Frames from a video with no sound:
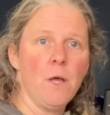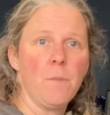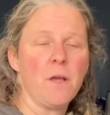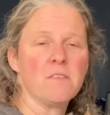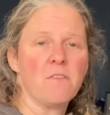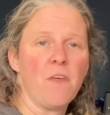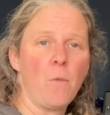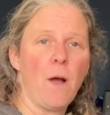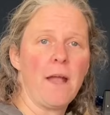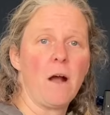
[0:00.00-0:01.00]
because if they
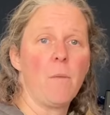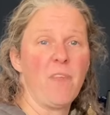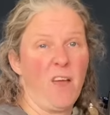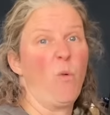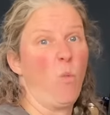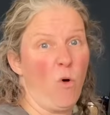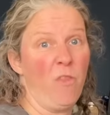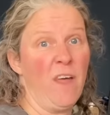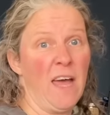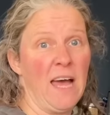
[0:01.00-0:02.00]
wake up, they're going to
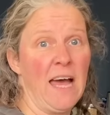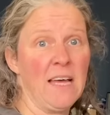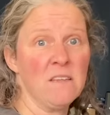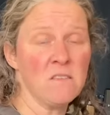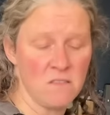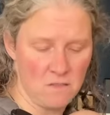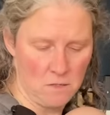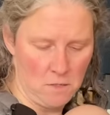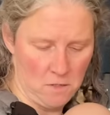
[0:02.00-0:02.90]
want their hands.